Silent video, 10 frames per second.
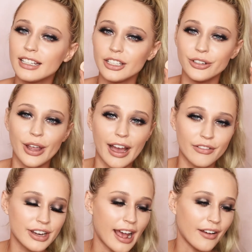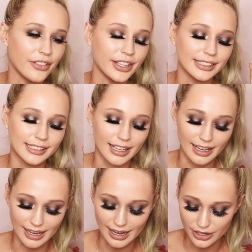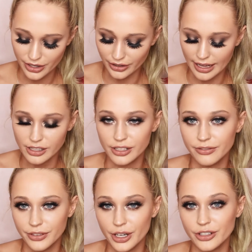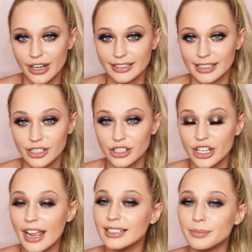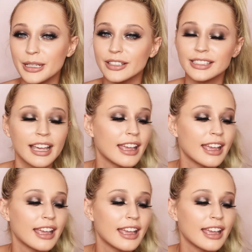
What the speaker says: you have to have this in your collection for your transition shades because